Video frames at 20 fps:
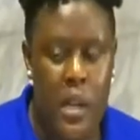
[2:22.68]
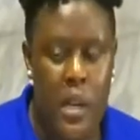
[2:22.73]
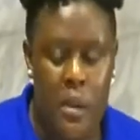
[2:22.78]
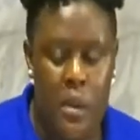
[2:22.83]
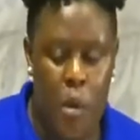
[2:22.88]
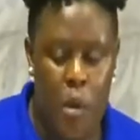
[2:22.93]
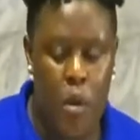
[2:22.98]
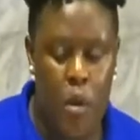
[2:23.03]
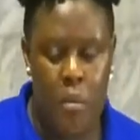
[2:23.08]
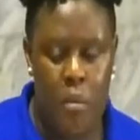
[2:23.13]

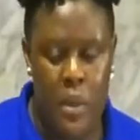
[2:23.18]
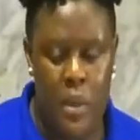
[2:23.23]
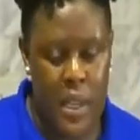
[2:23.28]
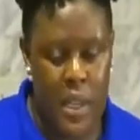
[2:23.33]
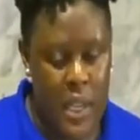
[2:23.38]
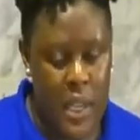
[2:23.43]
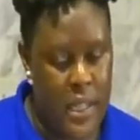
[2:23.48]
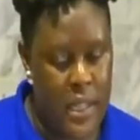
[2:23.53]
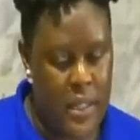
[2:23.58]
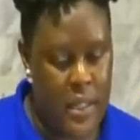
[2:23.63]
come home
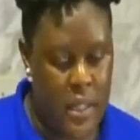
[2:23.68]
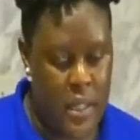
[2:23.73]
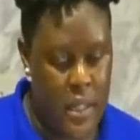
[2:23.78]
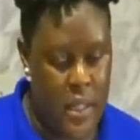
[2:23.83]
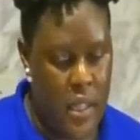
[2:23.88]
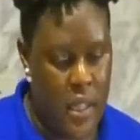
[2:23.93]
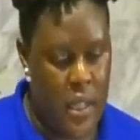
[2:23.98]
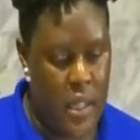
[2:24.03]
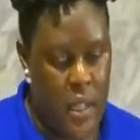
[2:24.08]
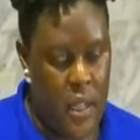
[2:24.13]
late,
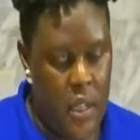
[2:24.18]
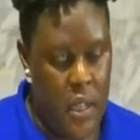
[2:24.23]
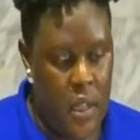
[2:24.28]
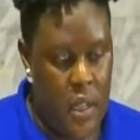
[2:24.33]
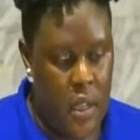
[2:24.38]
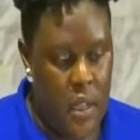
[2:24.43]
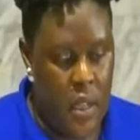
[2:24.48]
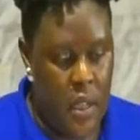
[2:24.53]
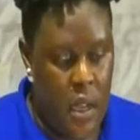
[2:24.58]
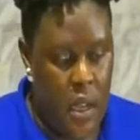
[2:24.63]

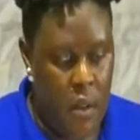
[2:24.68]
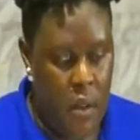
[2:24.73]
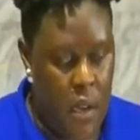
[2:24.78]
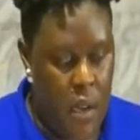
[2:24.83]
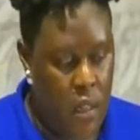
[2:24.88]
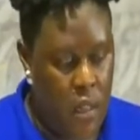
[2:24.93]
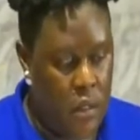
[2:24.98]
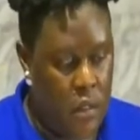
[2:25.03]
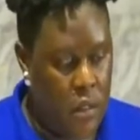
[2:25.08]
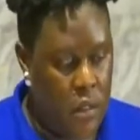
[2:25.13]

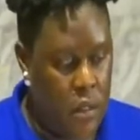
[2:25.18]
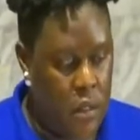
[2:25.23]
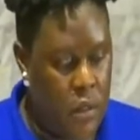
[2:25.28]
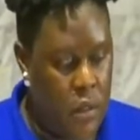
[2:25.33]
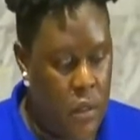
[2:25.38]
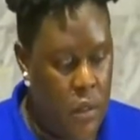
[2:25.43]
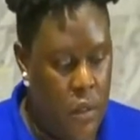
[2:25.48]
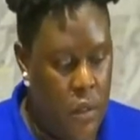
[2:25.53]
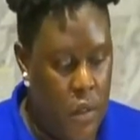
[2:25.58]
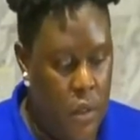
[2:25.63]

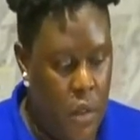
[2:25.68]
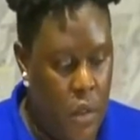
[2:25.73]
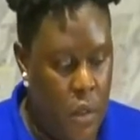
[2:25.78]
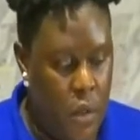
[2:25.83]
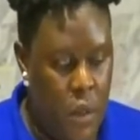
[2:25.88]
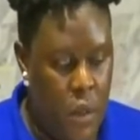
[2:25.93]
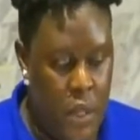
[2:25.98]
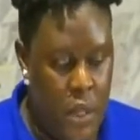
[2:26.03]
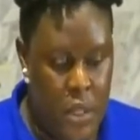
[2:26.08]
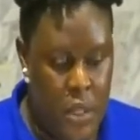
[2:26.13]
around
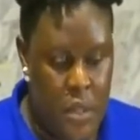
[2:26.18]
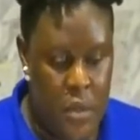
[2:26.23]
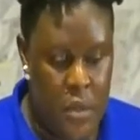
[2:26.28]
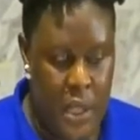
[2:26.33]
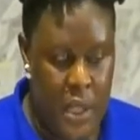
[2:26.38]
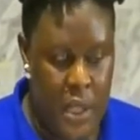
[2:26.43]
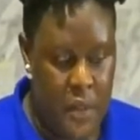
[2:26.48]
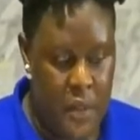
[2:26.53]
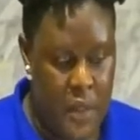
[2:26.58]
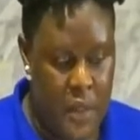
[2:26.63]

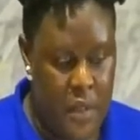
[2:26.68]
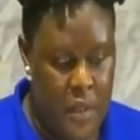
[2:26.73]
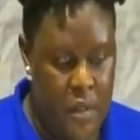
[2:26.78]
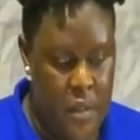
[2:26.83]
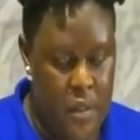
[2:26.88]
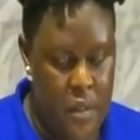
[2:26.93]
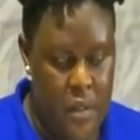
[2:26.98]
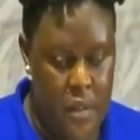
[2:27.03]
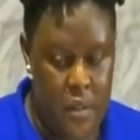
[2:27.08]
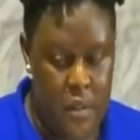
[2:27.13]
10:45,
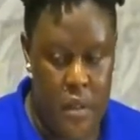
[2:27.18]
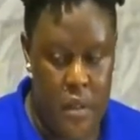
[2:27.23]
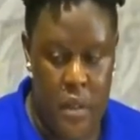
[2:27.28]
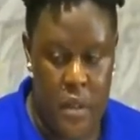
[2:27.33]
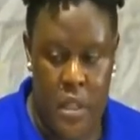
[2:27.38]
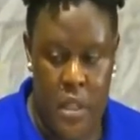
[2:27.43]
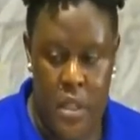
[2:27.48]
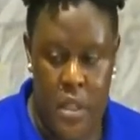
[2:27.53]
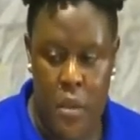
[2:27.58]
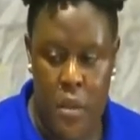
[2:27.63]

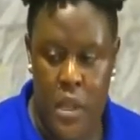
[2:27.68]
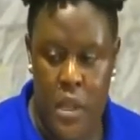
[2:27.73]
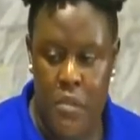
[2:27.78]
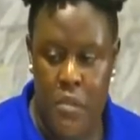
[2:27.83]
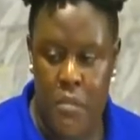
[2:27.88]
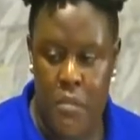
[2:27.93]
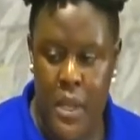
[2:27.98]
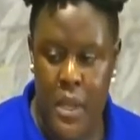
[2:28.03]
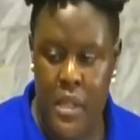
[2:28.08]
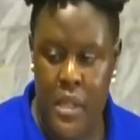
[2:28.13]
and he would
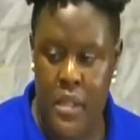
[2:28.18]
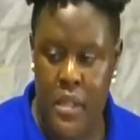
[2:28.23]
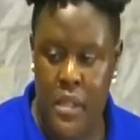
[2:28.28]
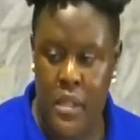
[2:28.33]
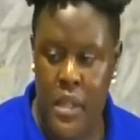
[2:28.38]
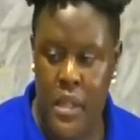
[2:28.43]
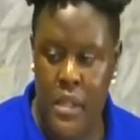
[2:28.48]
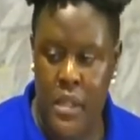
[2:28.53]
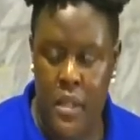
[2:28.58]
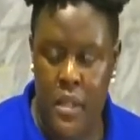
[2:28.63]
leave by
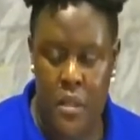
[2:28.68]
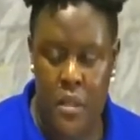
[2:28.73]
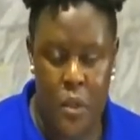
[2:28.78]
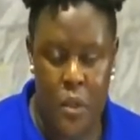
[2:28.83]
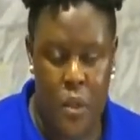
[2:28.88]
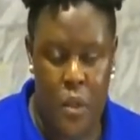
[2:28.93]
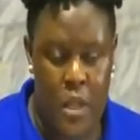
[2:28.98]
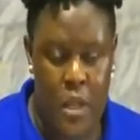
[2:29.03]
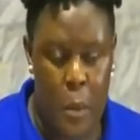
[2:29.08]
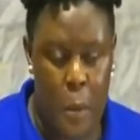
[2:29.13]
6 in the
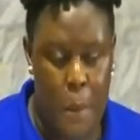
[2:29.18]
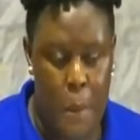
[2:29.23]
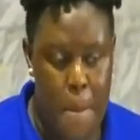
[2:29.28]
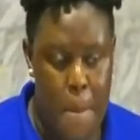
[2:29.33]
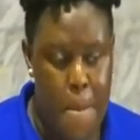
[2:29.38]
morning.